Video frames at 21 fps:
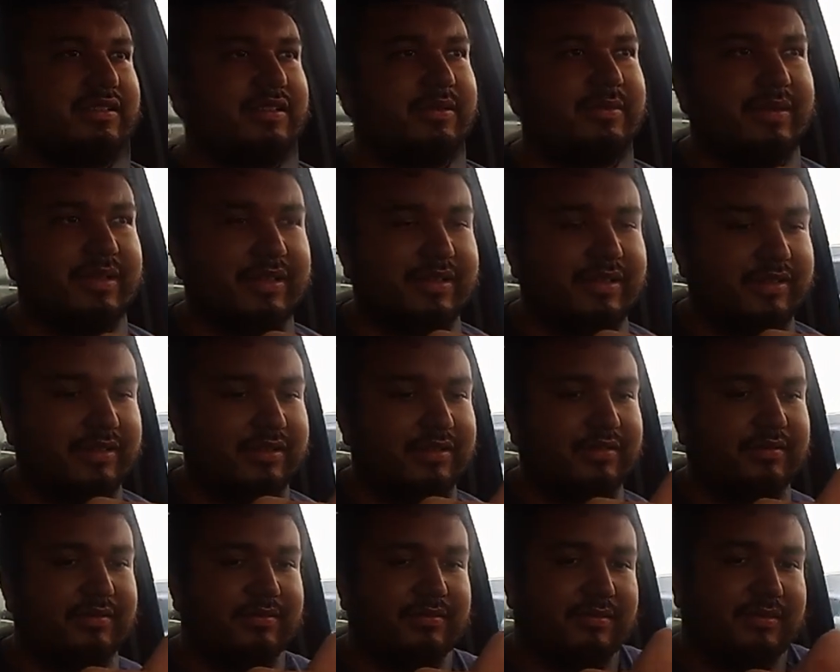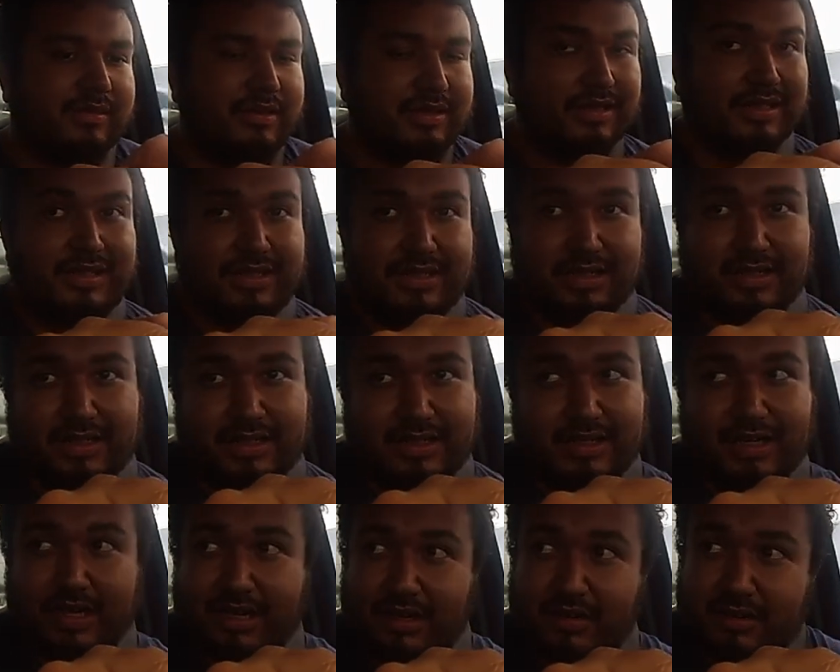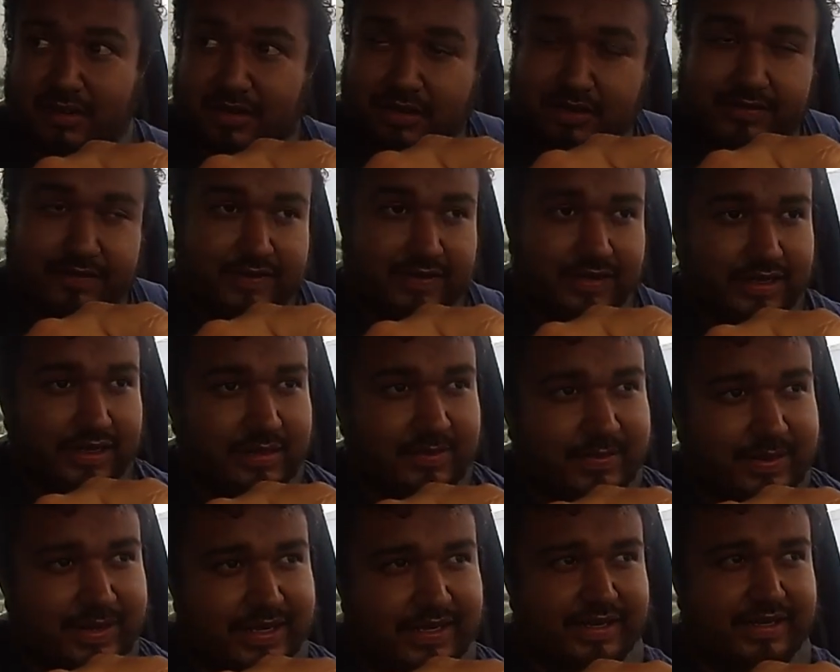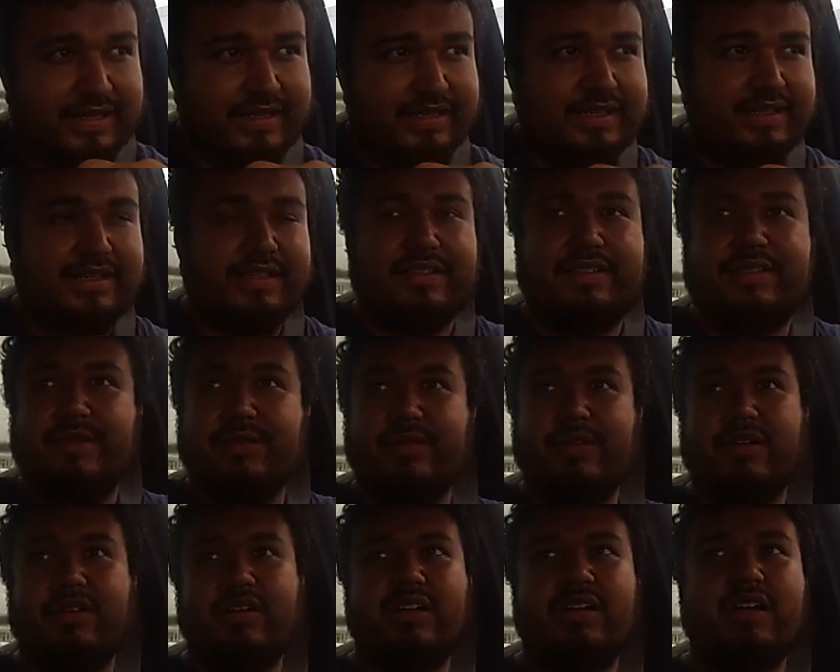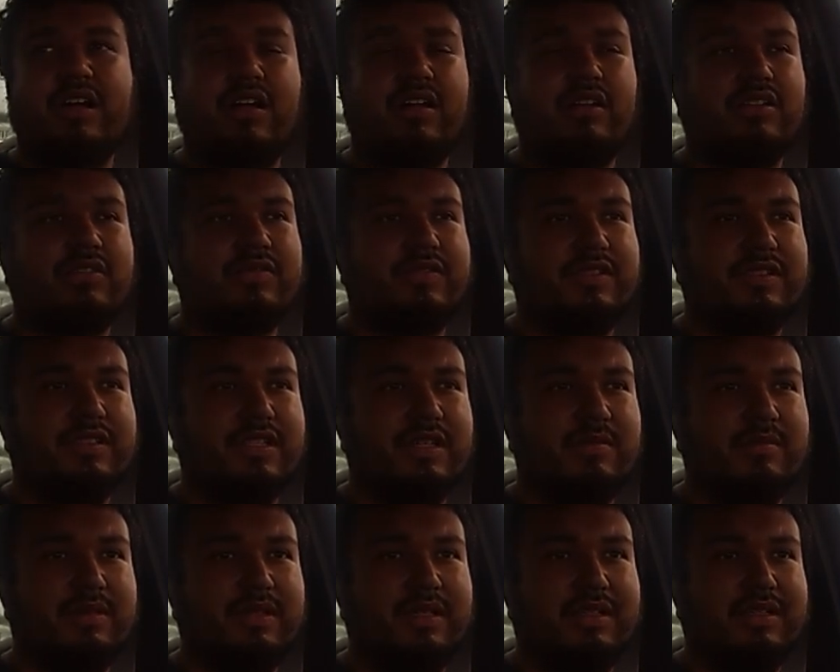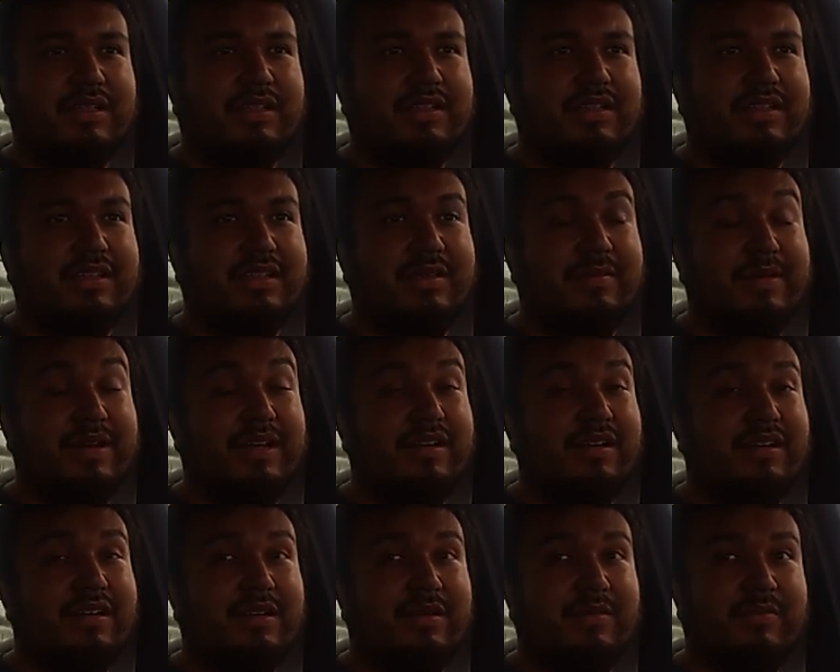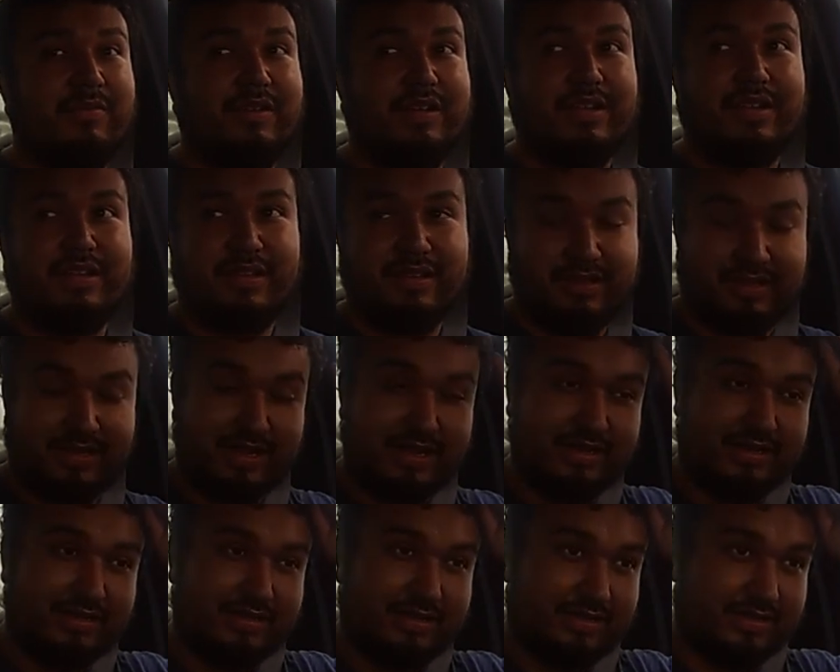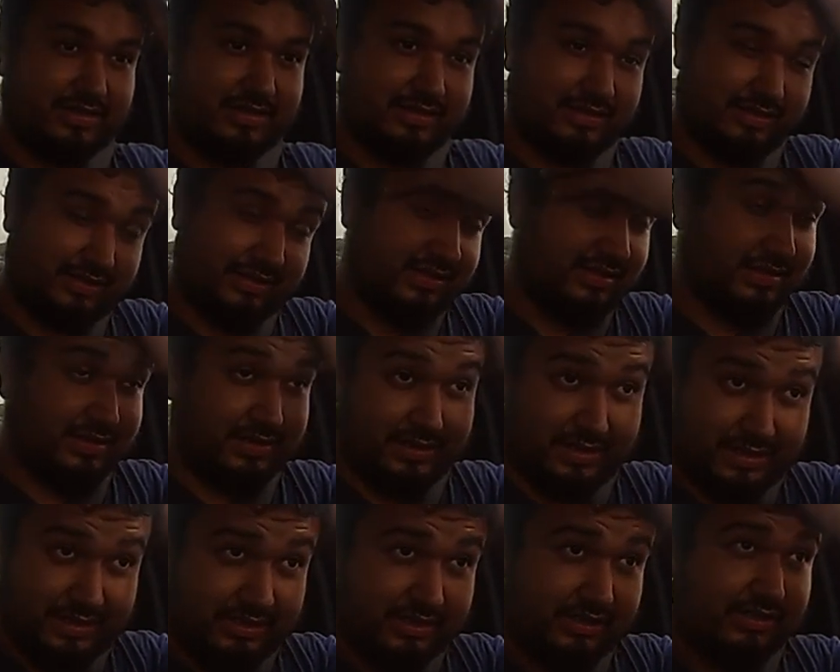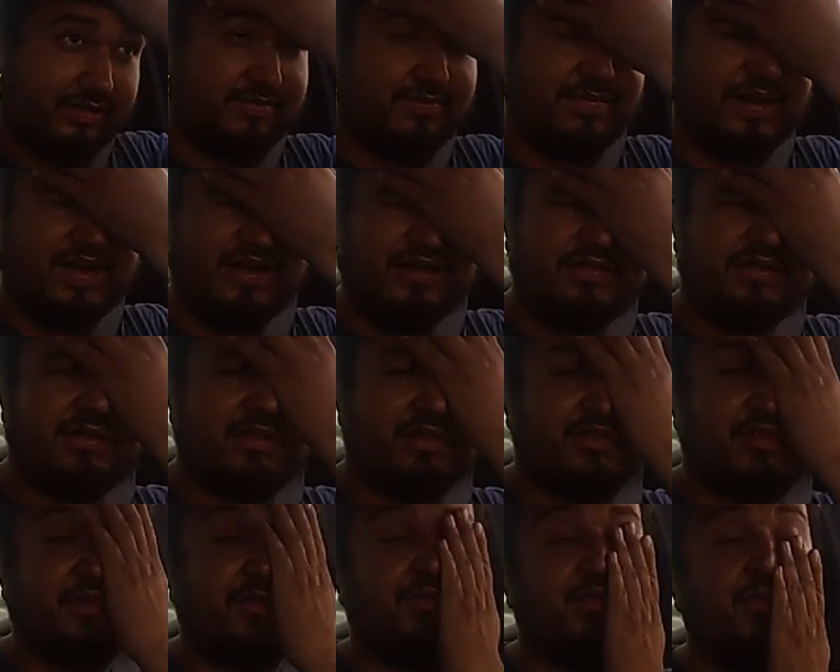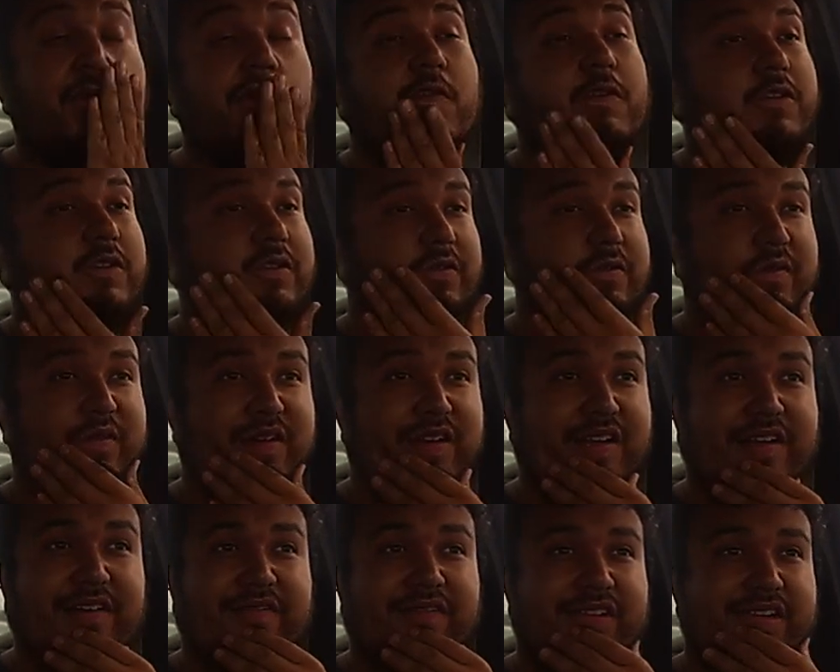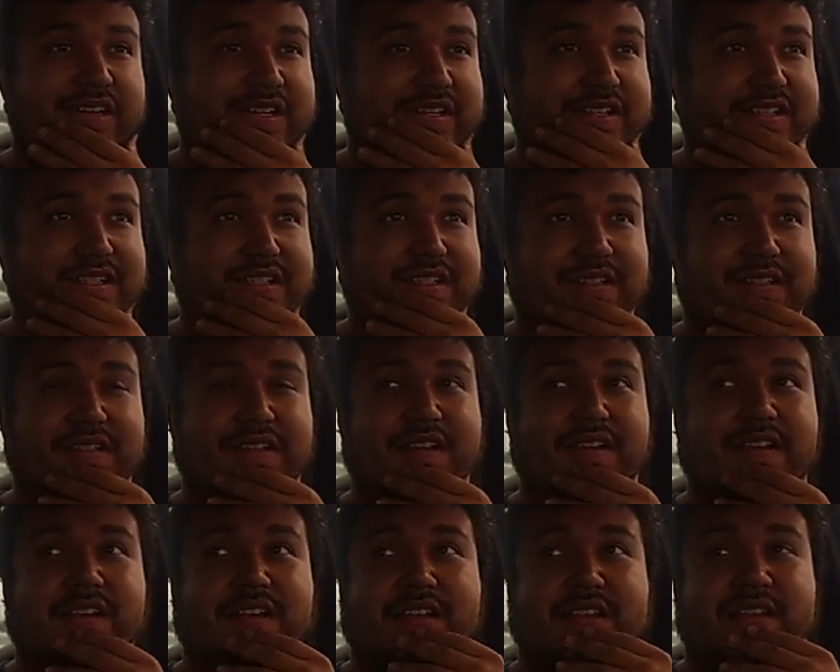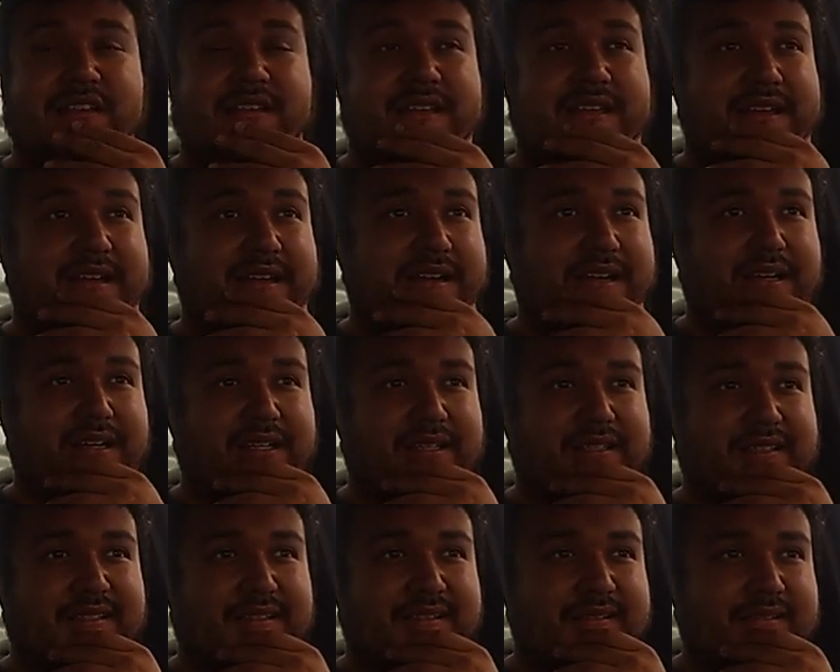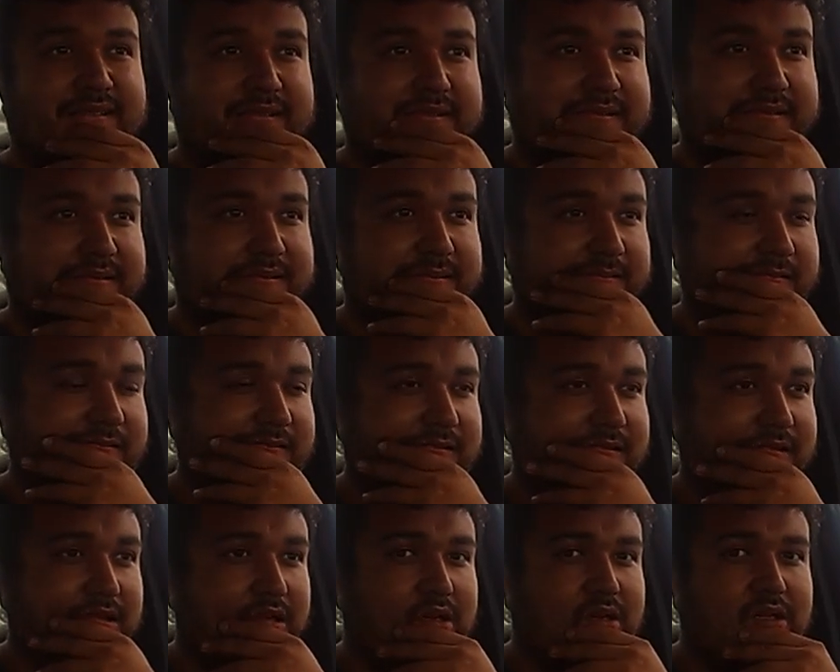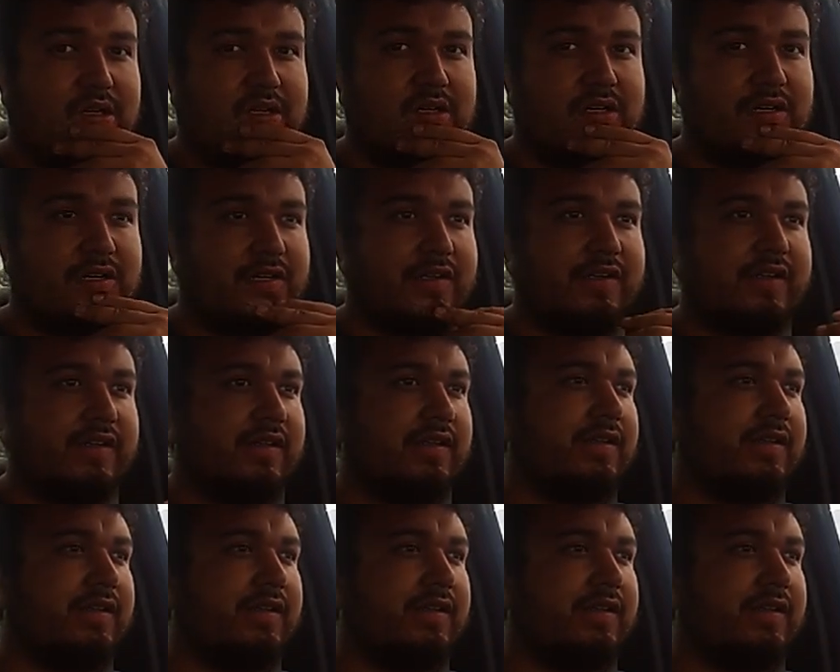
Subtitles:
To me, they're, I don't know, if you're gonna pay $200 for something, they better come with like engine mounts or supports or whatever, because I heard